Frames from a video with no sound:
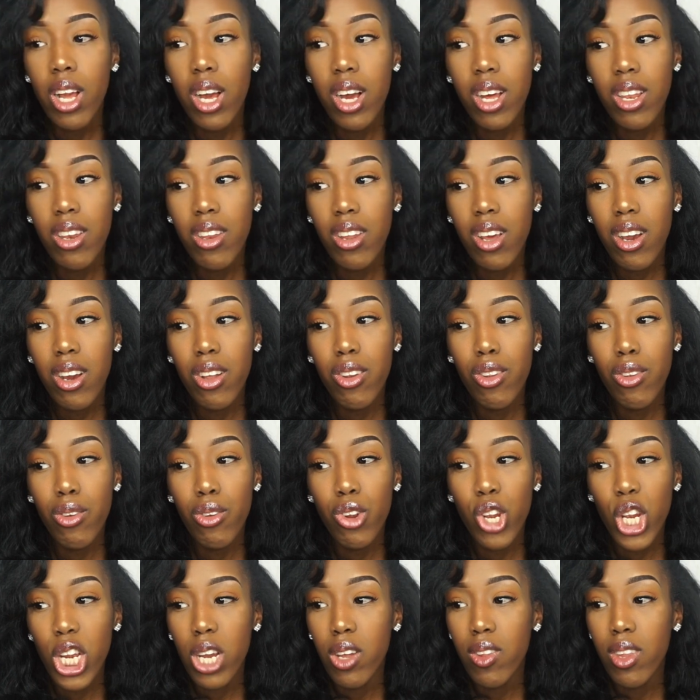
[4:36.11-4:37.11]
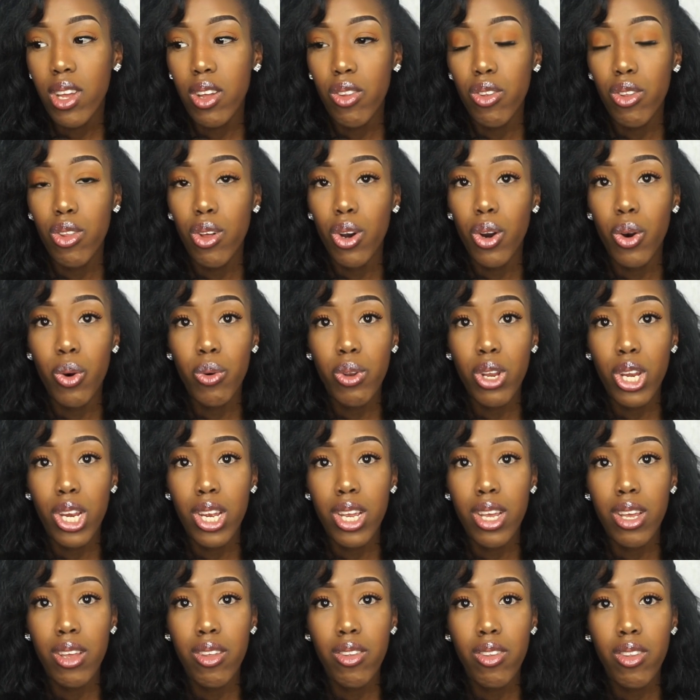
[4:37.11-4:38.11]
And I do shout out to the
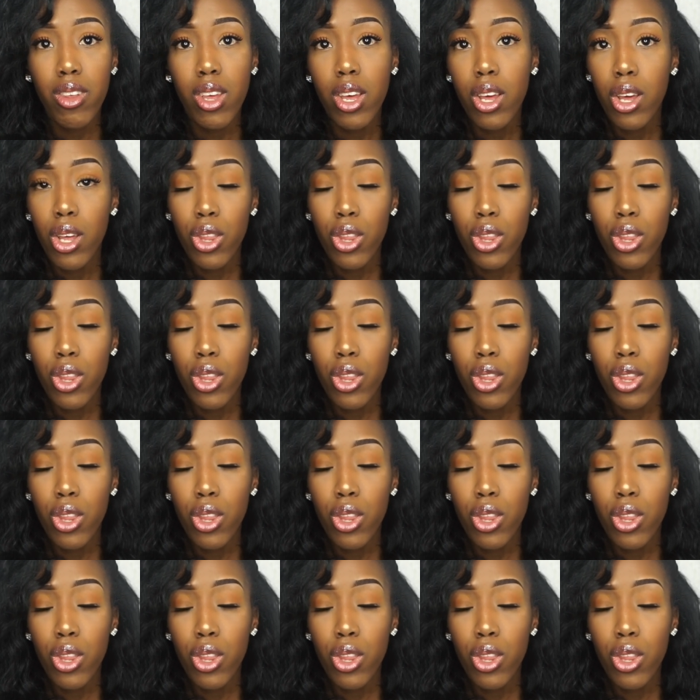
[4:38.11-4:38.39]
OGs,